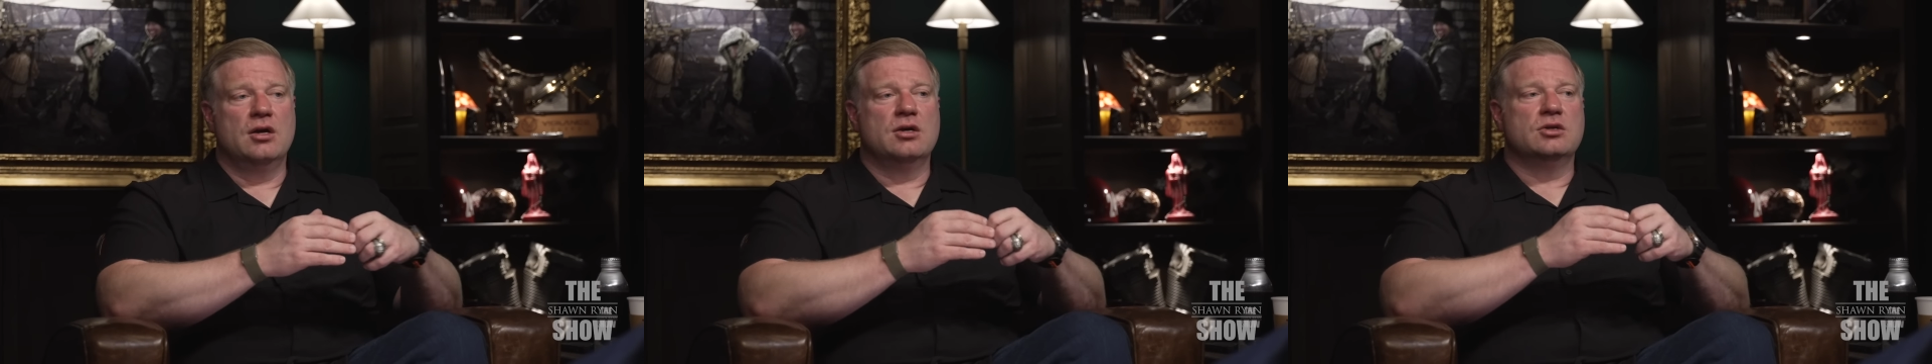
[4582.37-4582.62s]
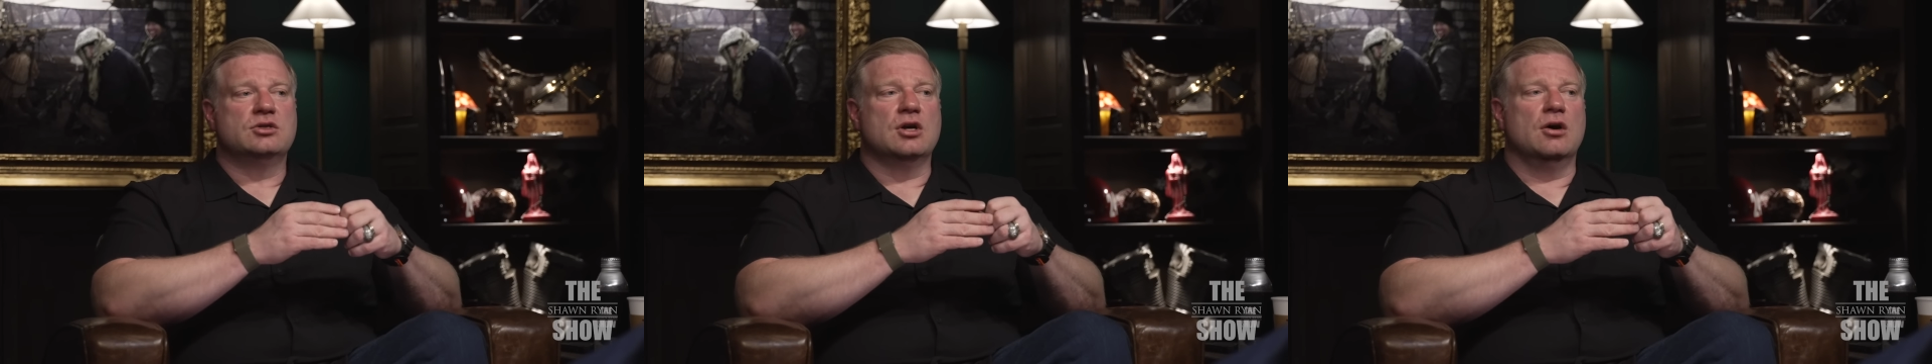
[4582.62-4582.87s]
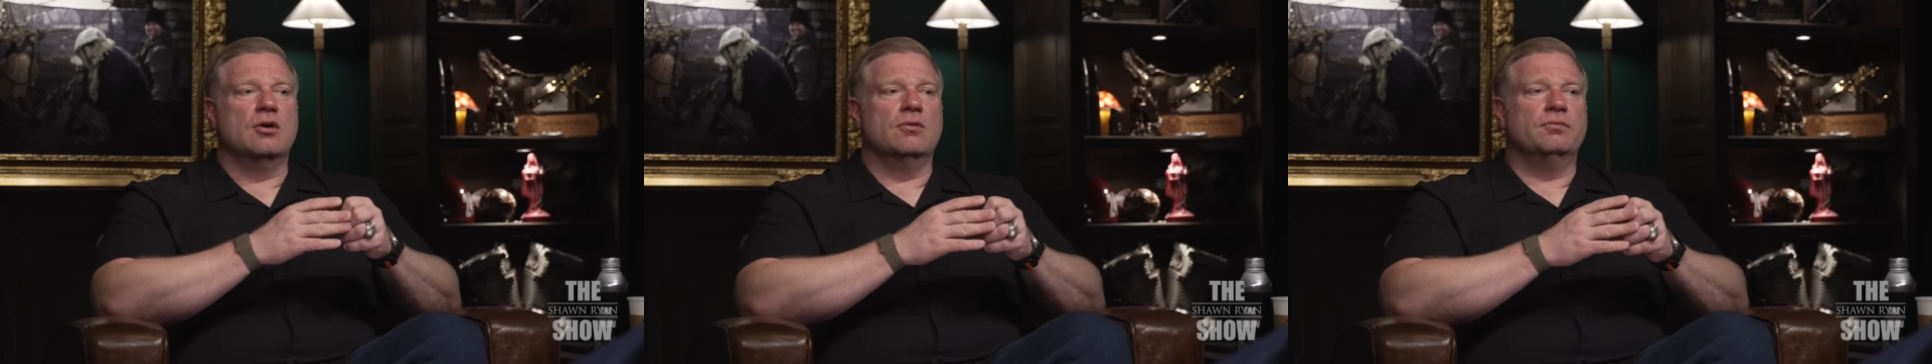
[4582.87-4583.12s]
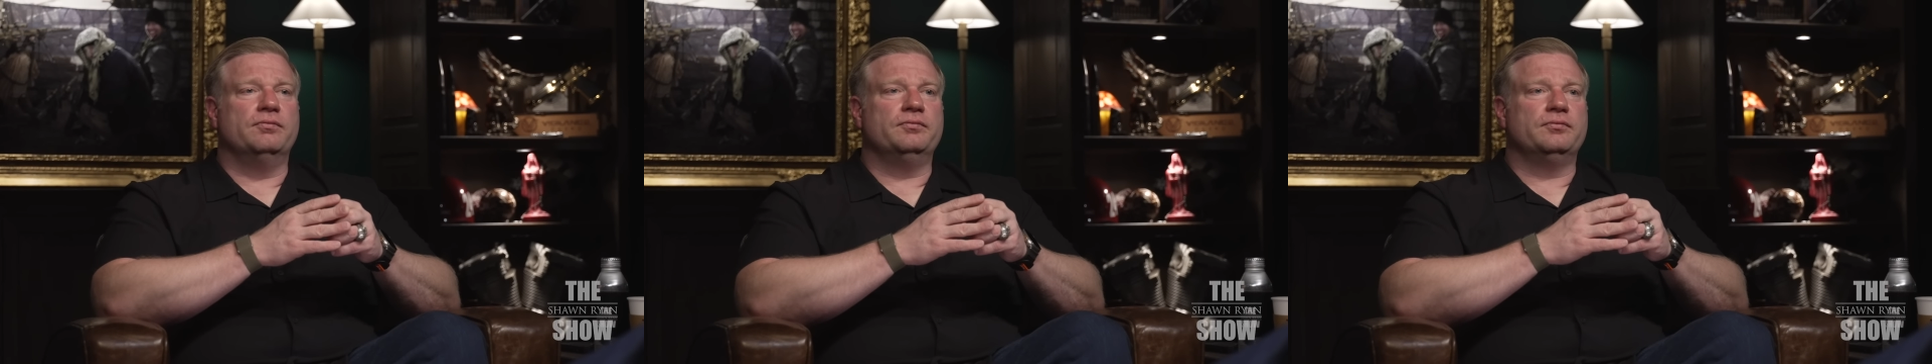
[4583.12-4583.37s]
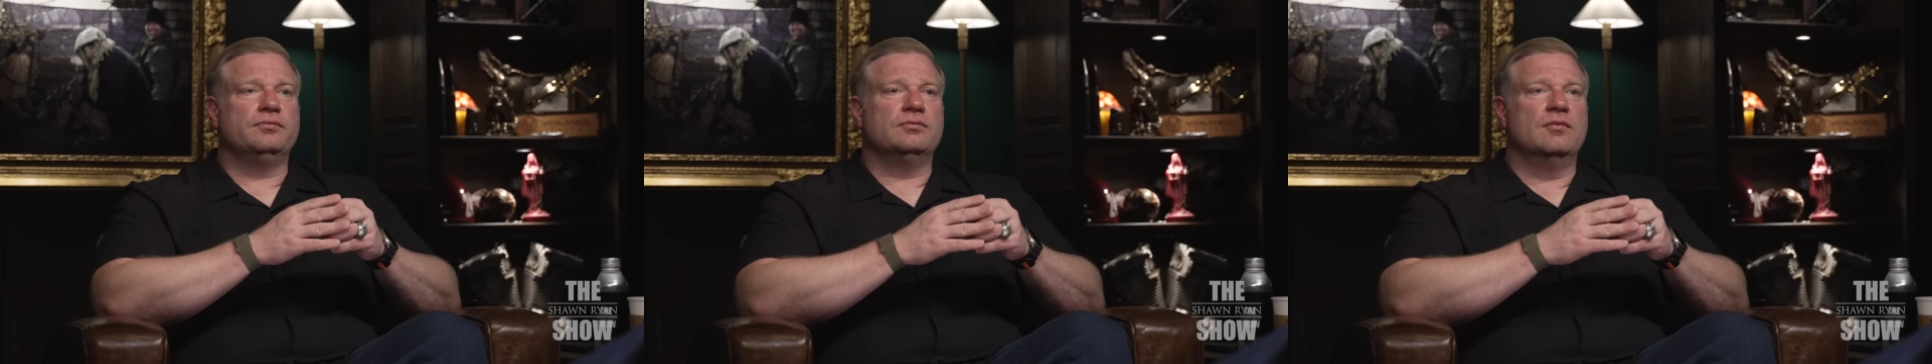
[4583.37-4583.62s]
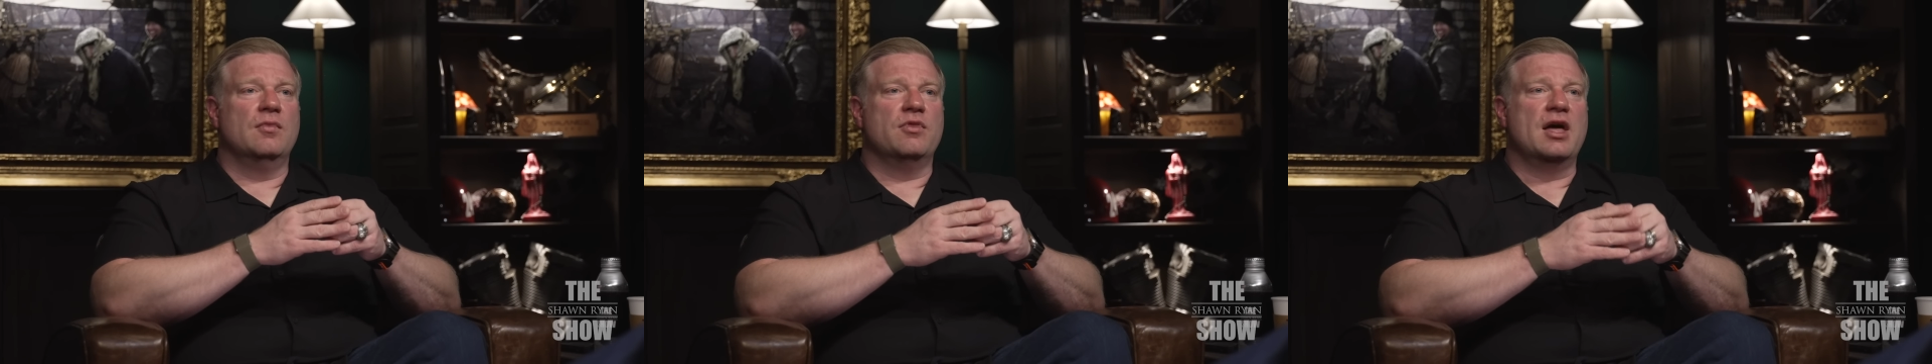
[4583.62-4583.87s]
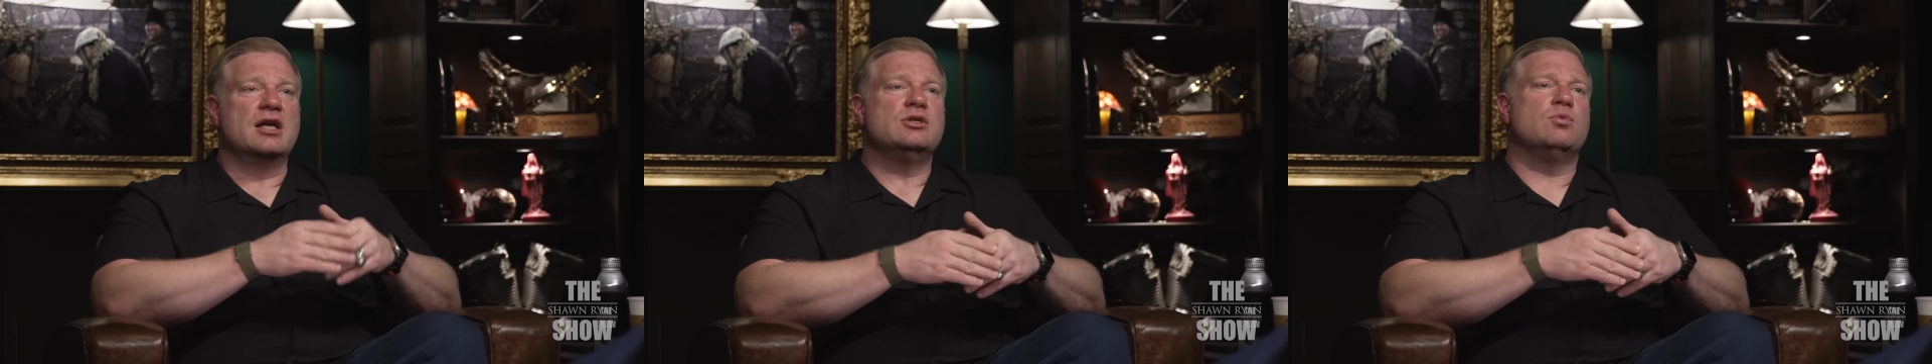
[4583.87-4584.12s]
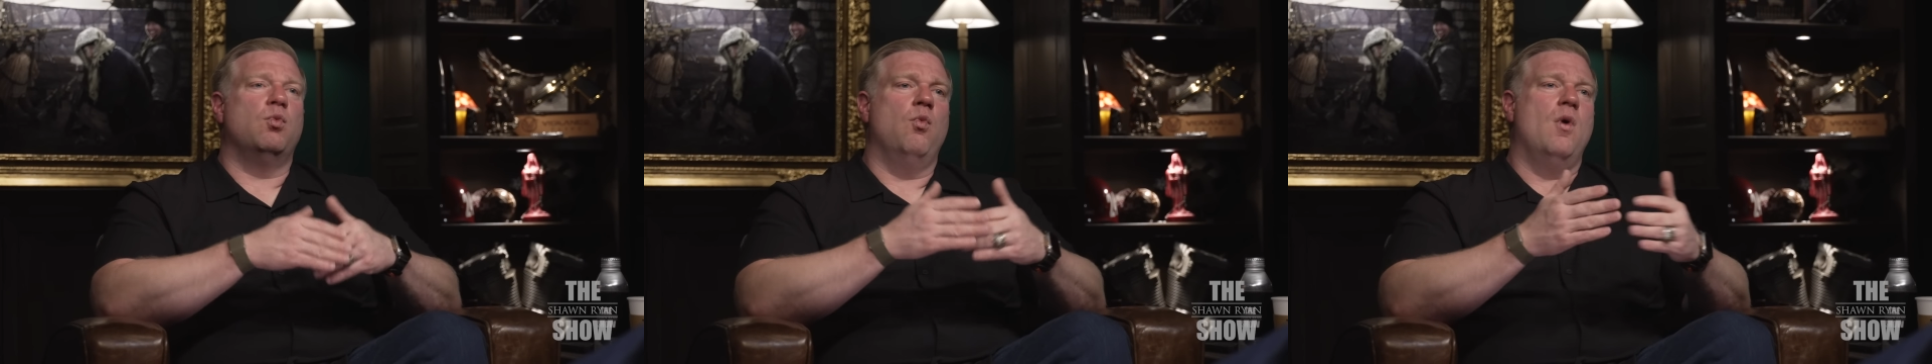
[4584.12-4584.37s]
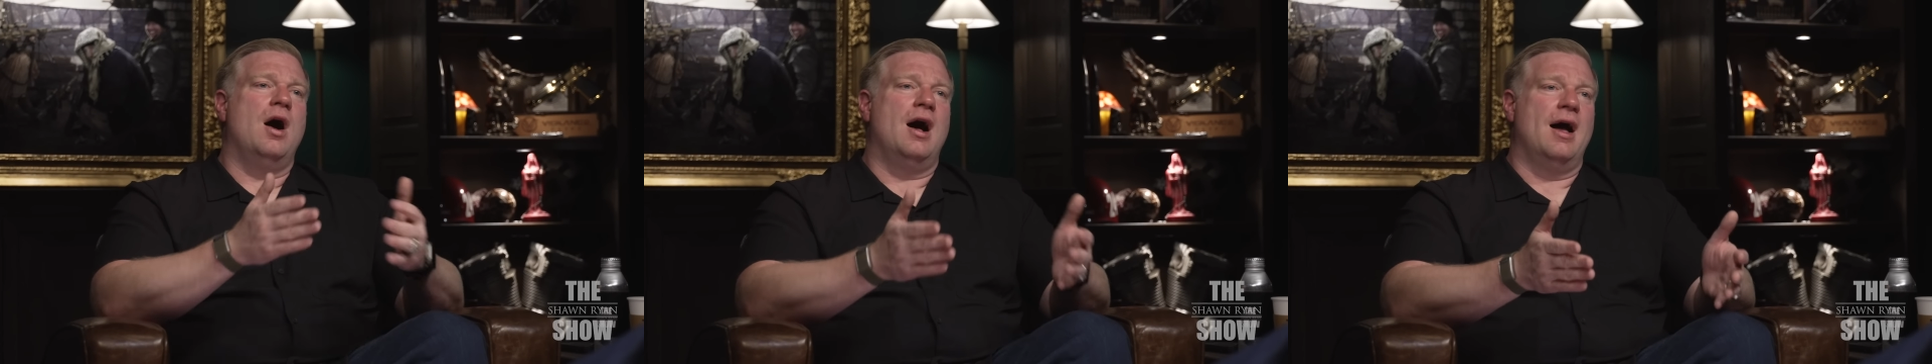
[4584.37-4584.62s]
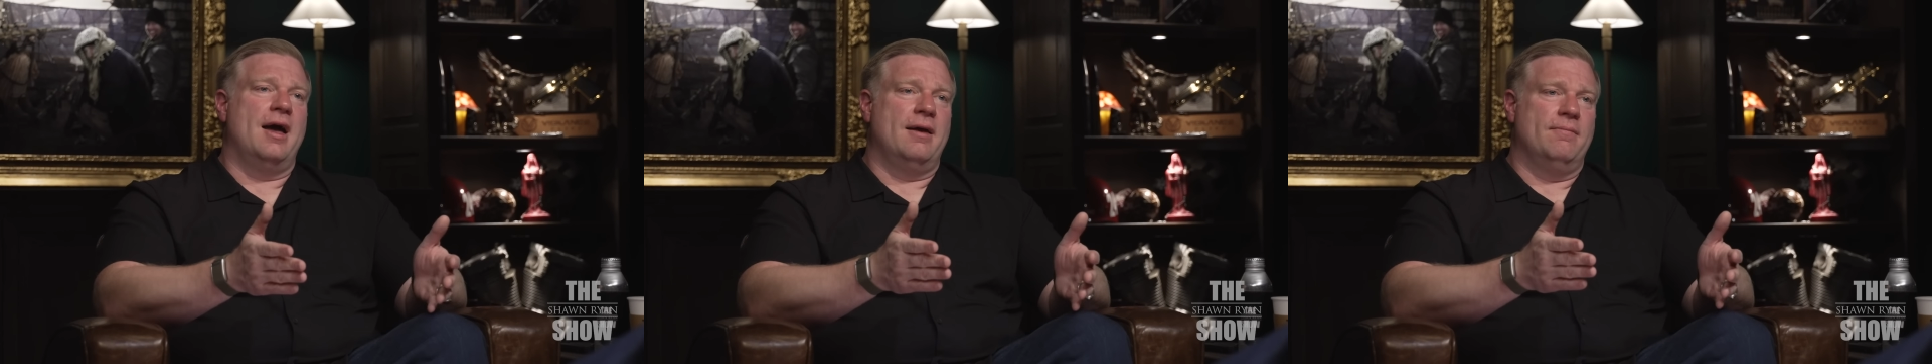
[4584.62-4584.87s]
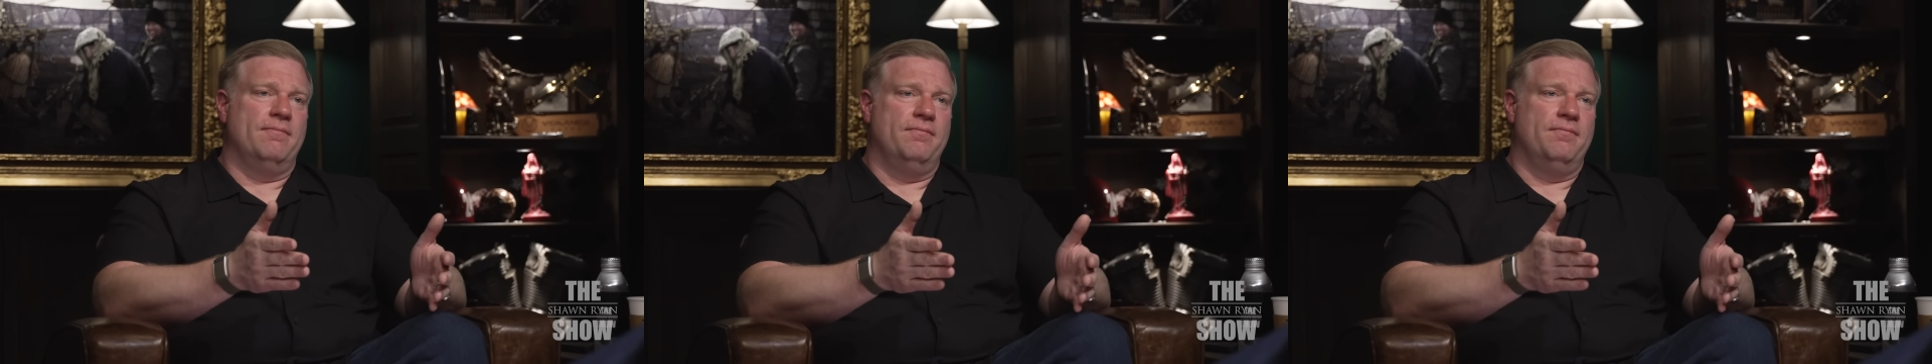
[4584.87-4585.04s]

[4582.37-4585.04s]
So that's why